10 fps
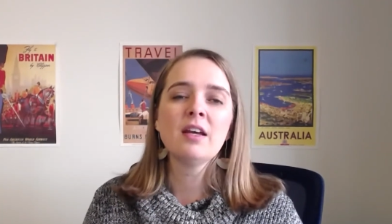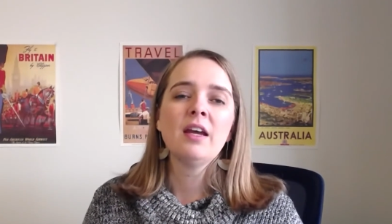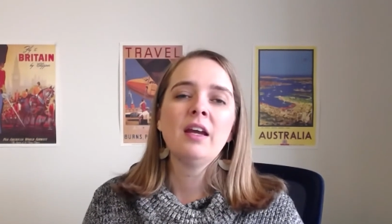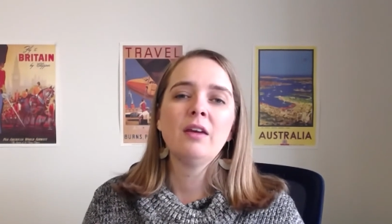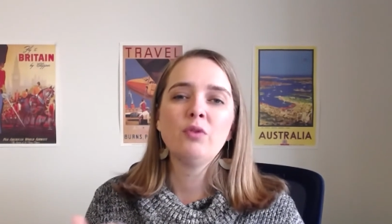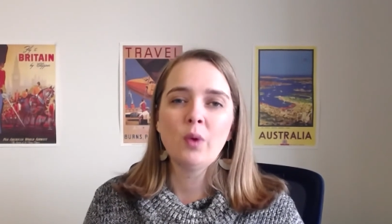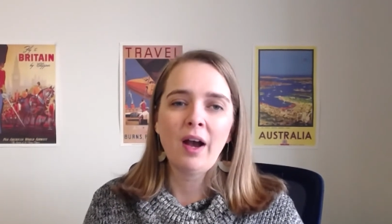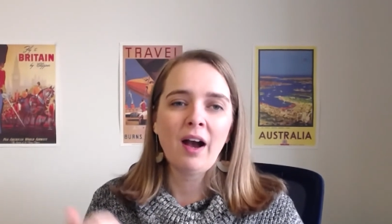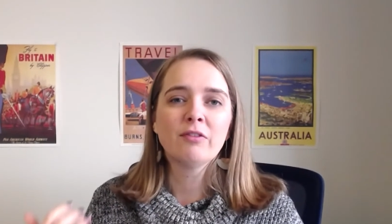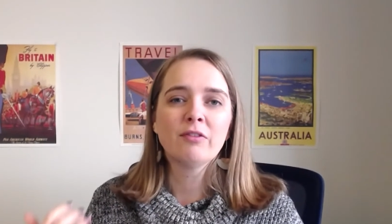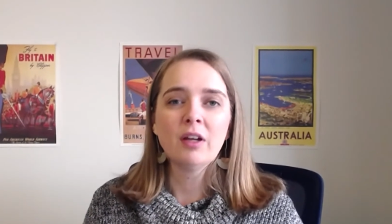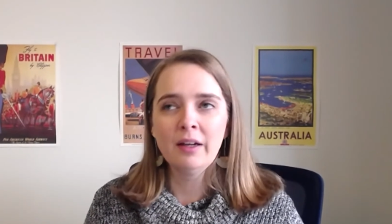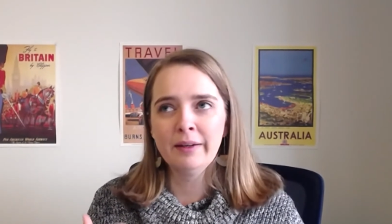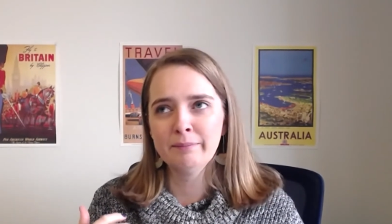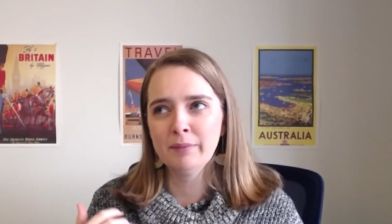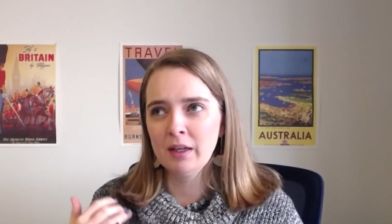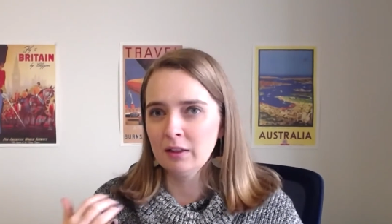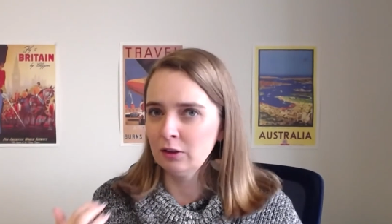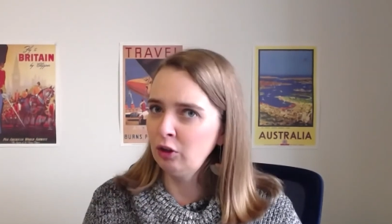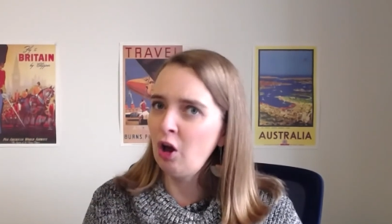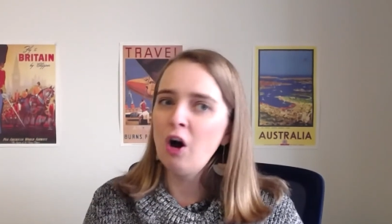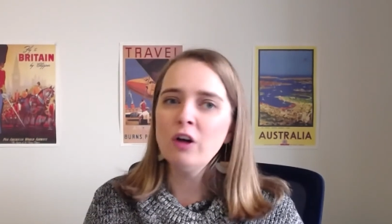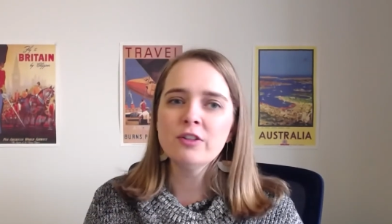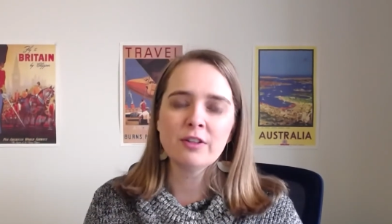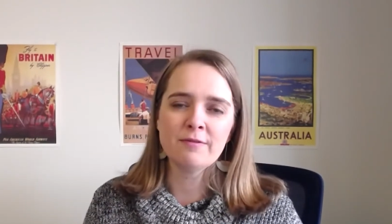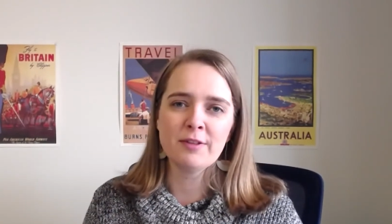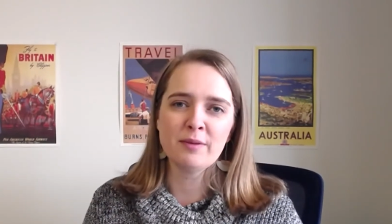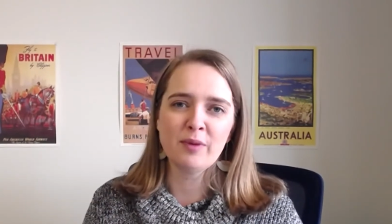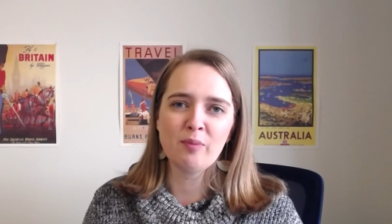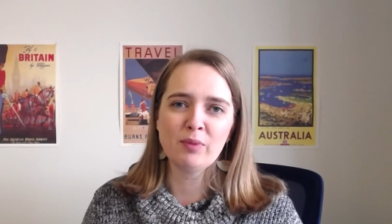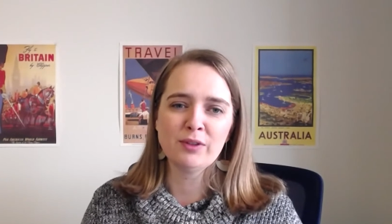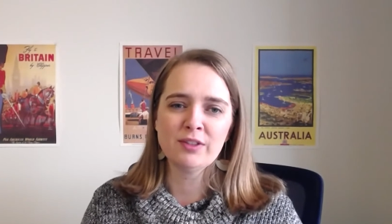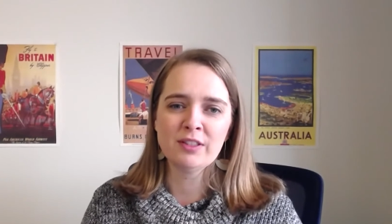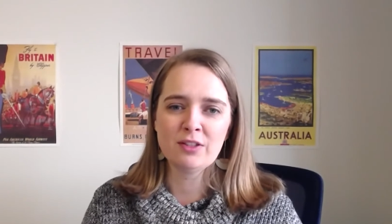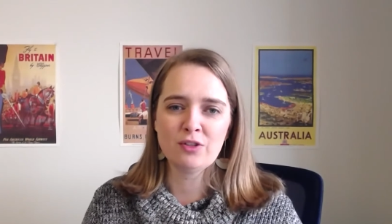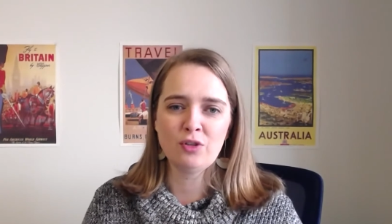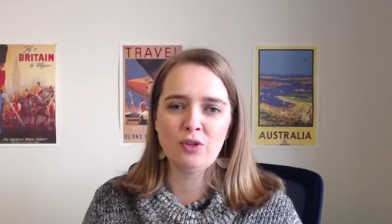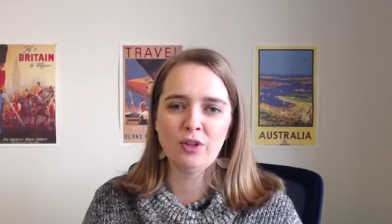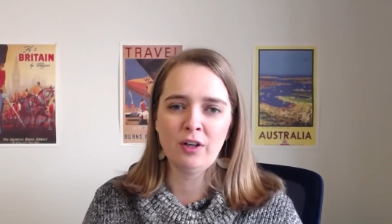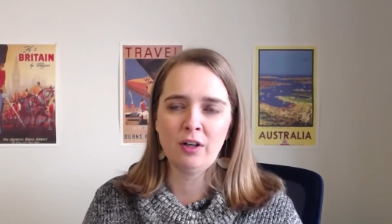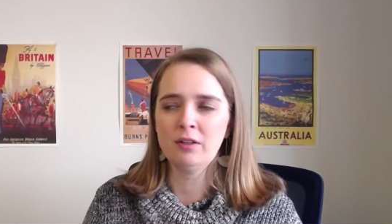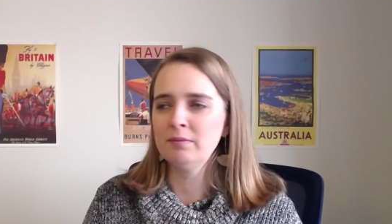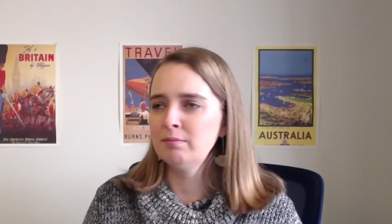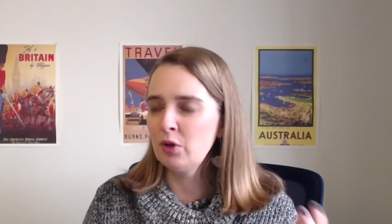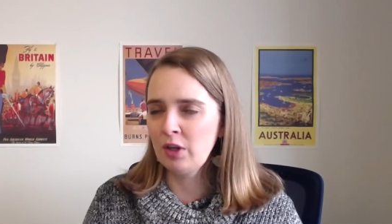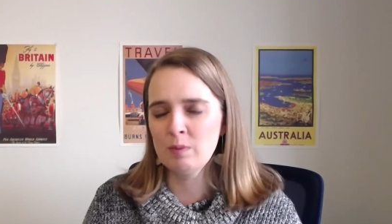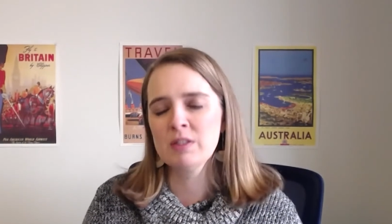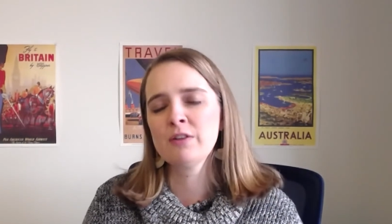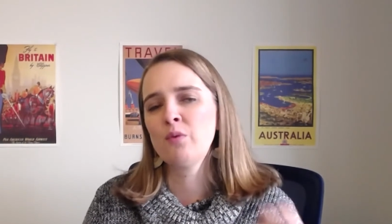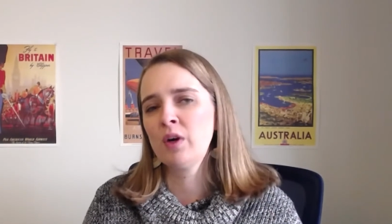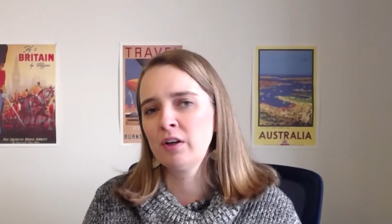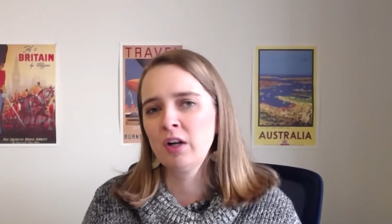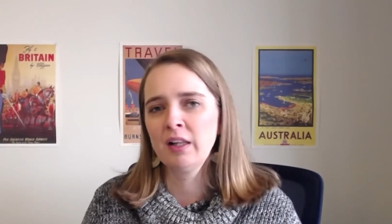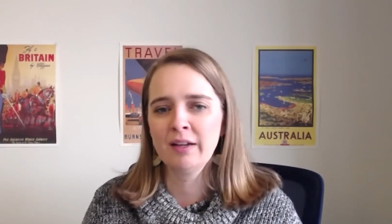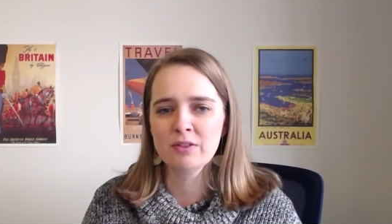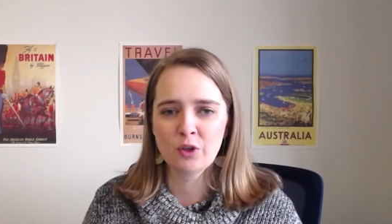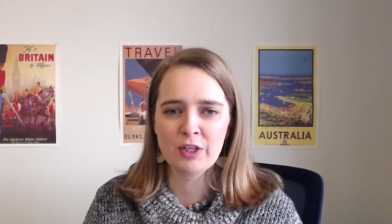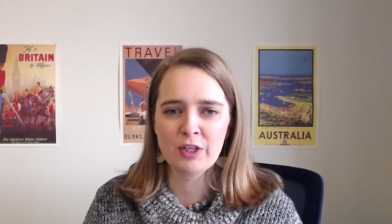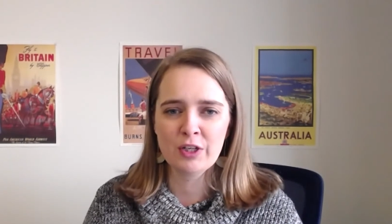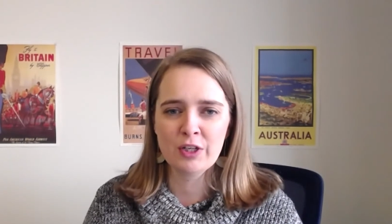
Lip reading: if you have a lot of them uploaded to your bookkeeping software or cloud storage.